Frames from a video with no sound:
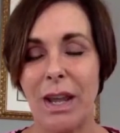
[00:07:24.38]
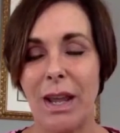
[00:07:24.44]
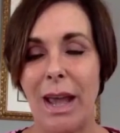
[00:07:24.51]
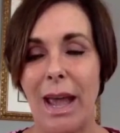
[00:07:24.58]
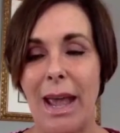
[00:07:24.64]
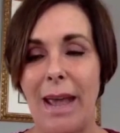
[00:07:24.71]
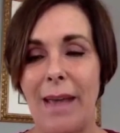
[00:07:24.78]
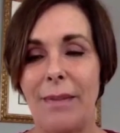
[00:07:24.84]

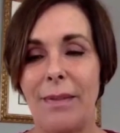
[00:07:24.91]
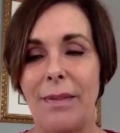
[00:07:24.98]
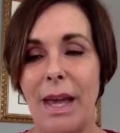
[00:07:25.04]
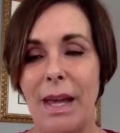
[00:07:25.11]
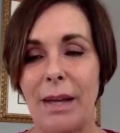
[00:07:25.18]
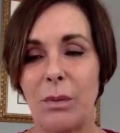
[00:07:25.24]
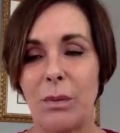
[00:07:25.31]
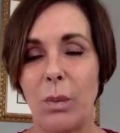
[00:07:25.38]
and
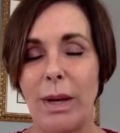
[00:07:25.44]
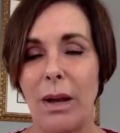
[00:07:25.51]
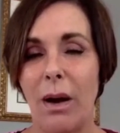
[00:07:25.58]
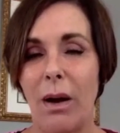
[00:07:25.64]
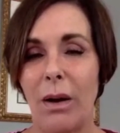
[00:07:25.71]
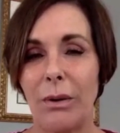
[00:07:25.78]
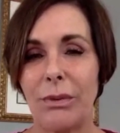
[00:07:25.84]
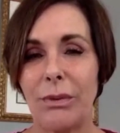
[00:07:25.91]
then we
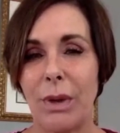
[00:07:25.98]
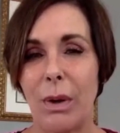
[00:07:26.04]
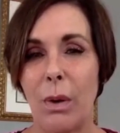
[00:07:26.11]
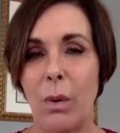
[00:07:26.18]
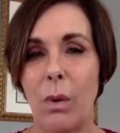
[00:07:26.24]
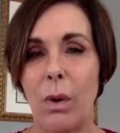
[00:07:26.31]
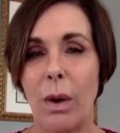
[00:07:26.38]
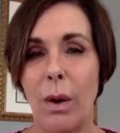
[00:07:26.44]

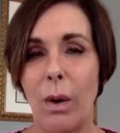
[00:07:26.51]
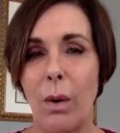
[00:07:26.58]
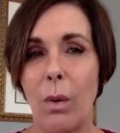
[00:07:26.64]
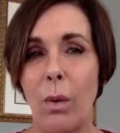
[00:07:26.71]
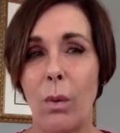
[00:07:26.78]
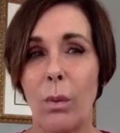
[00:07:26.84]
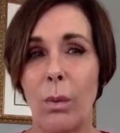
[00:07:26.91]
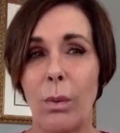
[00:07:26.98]
also
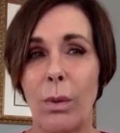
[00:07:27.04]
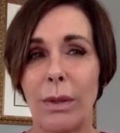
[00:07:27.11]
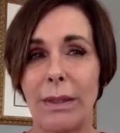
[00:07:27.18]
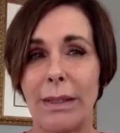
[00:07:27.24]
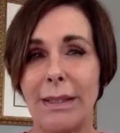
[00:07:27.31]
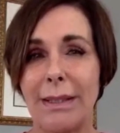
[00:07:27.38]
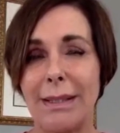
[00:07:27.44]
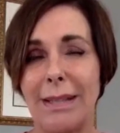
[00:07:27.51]
go
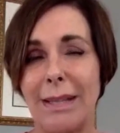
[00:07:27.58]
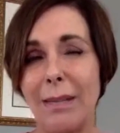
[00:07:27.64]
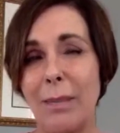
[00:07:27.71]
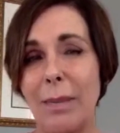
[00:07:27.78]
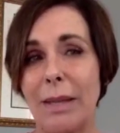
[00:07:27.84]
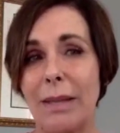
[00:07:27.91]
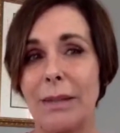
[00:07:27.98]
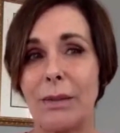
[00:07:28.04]
really deep
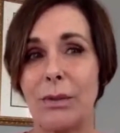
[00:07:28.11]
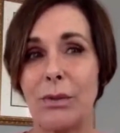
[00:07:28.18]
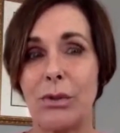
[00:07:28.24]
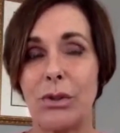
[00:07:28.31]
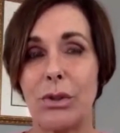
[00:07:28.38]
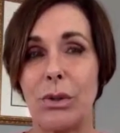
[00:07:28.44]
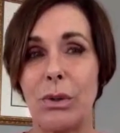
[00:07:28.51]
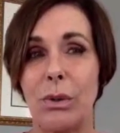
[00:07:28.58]

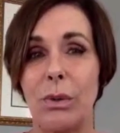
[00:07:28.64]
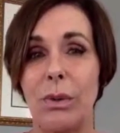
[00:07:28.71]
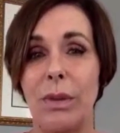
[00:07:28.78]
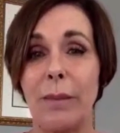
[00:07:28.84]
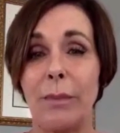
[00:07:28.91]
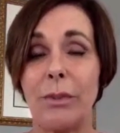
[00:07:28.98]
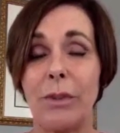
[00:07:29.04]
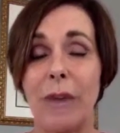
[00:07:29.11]
into
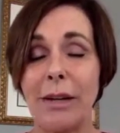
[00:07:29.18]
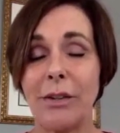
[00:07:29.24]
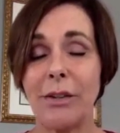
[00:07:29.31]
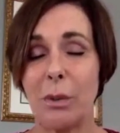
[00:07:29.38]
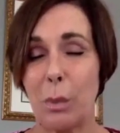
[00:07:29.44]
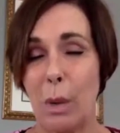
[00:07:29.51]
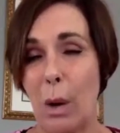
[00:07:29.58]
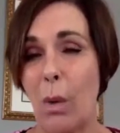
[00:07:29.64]
the
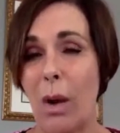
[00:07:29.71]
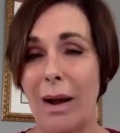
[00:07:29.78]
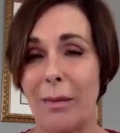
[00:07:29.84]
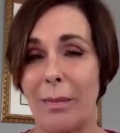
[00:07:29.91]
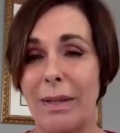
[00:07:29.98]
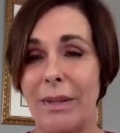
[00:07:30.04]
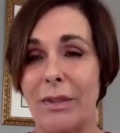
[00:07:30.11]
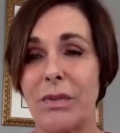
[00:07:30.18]
abstraction
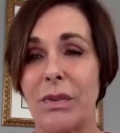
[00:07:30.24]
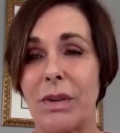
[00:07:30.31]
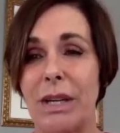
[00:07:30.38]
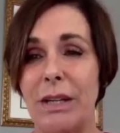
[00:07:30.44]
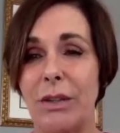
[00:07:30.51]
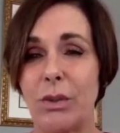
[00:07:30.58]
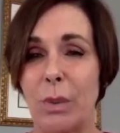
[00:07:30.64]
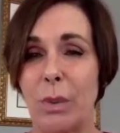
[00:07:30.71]
requirements for
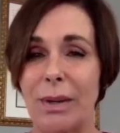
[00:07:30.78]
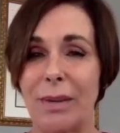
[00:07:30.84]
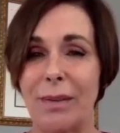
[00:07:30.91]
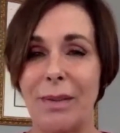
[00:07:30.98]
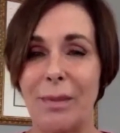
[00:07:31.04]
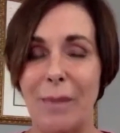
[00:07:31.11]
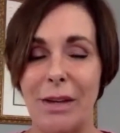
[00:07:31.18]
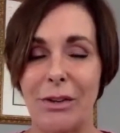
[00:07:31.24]
each one of
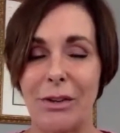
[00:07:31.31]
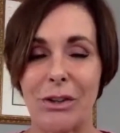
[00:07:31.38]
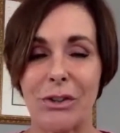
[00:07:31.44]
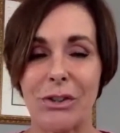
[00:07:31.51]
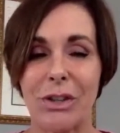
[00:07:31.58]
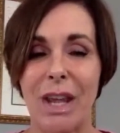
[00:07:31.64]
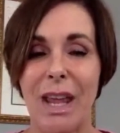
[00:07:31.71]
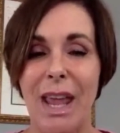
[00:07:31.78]
the measures.